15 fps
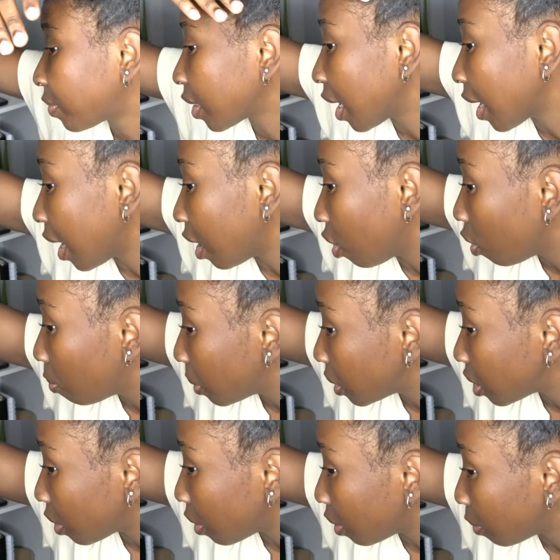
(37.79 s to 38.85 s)
I got a whole bunch
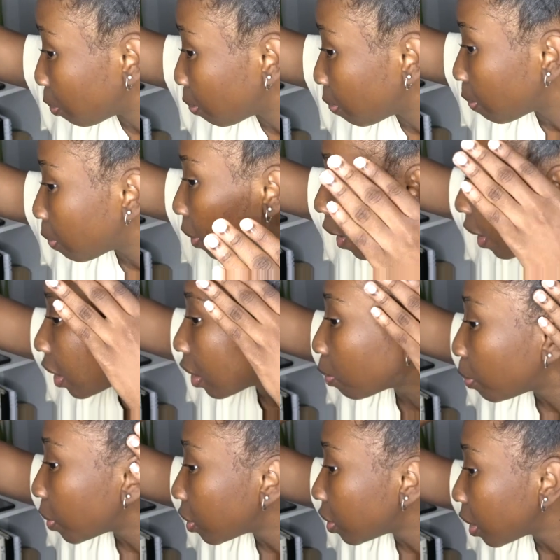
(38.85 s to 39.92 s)
of product
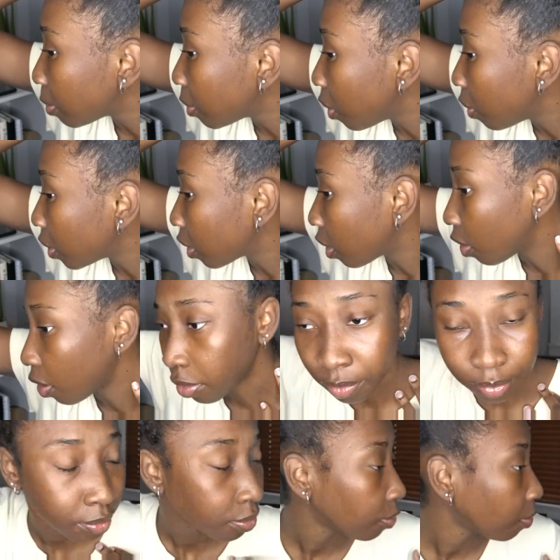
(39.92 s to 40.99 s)
buildup going on.